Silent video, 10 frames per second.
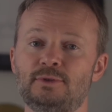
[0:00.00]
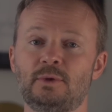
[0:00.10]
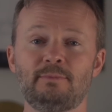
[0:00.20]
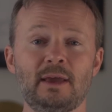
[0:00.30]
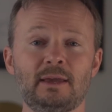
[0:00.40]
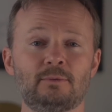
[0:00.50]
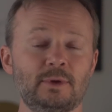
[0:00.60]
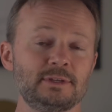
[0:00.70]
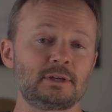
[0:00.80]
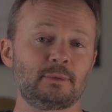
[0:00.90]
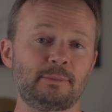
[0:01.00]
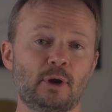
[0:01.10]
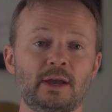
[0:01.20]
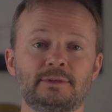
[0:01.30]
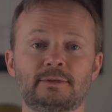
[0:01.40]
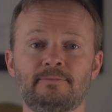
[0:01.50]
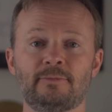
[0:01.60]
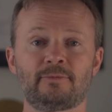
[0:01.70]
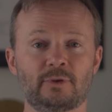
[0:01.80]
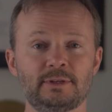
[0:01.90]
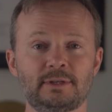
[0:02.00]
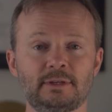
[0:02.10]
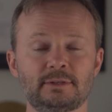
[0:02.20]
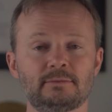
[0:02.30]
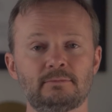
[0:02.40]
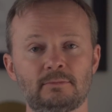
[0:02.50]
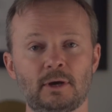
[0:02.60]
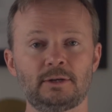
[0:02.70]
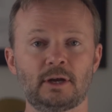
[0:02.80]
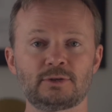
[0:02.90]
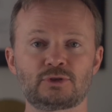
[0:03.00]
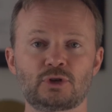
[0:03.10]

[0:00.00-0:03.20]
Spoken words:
you could make it reasonably priced. For instance, a Dodge